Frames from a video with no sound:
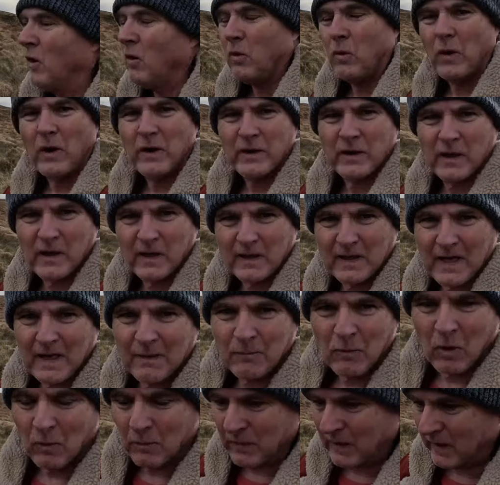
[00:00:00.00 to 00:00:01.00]
what I
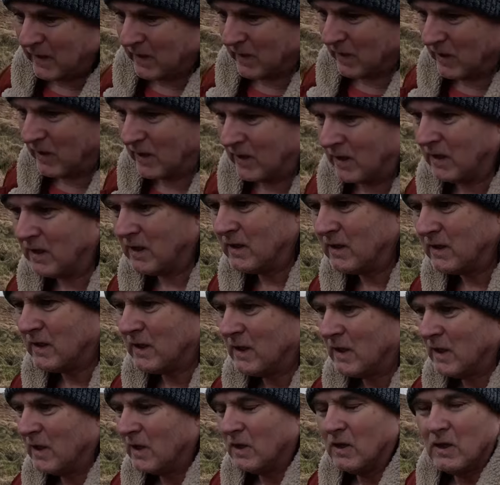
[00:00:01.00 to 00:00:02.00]
came up here
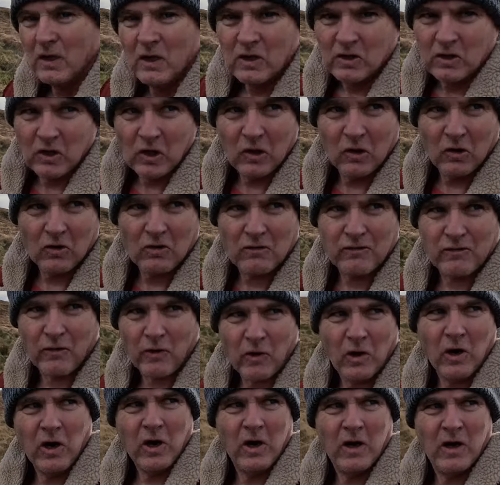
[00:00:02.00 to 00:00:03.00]
to look for
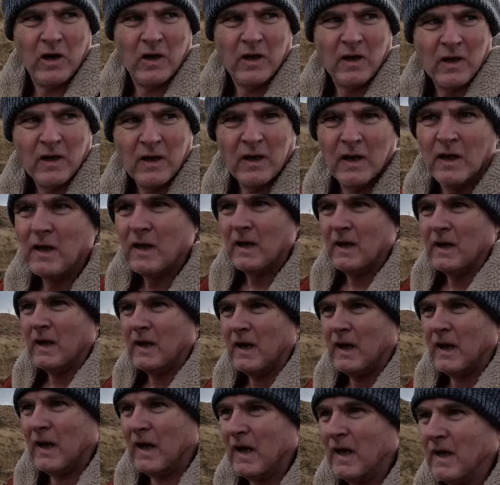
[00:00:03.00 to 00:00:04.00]

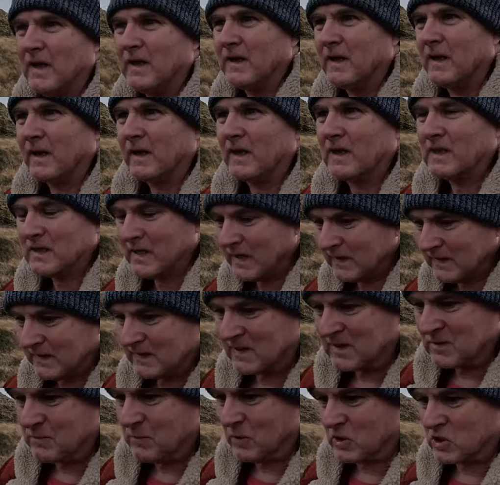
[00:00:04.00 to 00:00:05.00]
and I can tell you
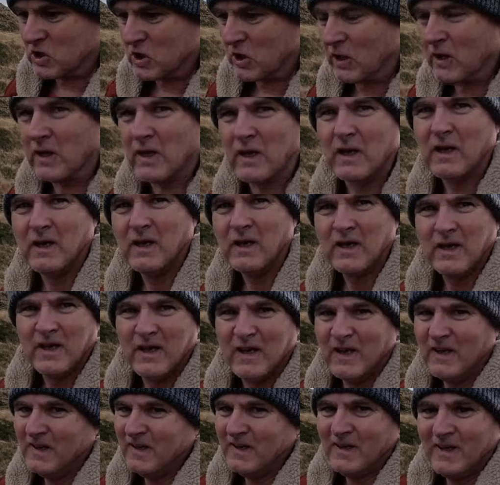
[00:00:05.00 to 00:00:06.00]
this much,
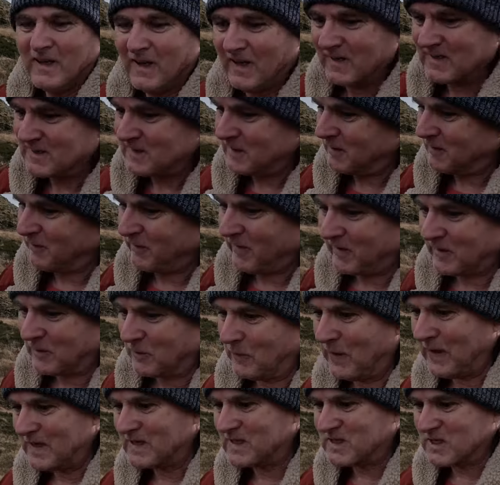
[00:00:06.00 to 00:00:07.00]
it's not very
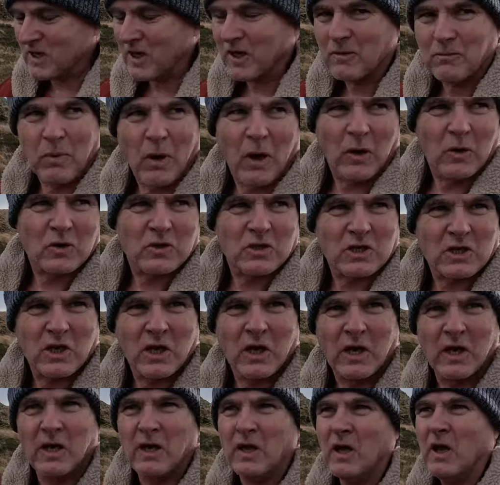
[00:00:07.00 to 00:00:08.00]
well signposted,
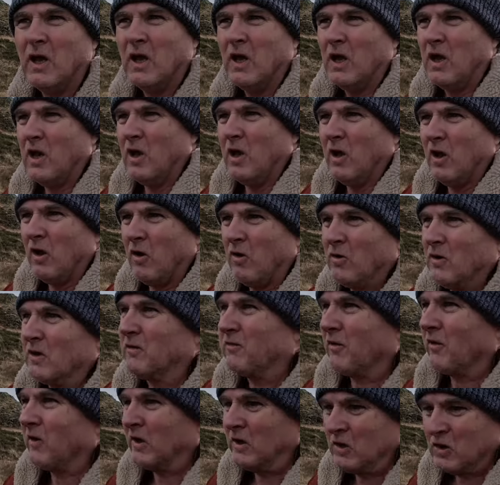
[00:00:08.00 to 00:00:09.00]
only
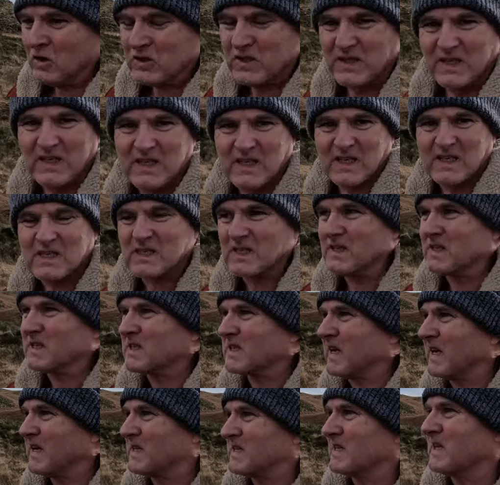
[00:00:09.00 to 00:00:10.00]
for I looked in the
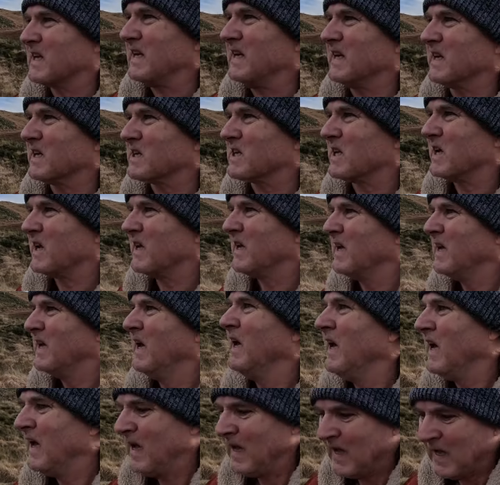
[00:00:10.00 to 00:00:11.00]
distance and seen it.
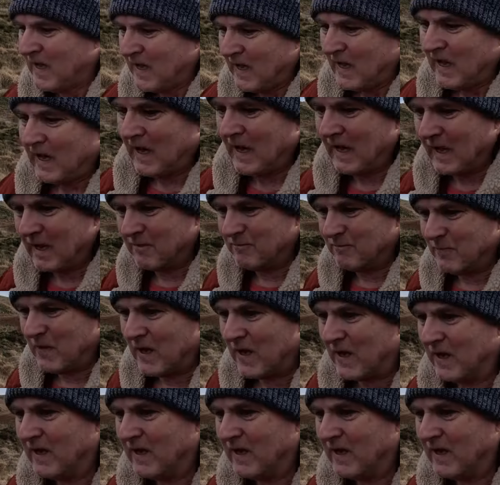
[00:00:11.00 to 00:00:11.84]
Um,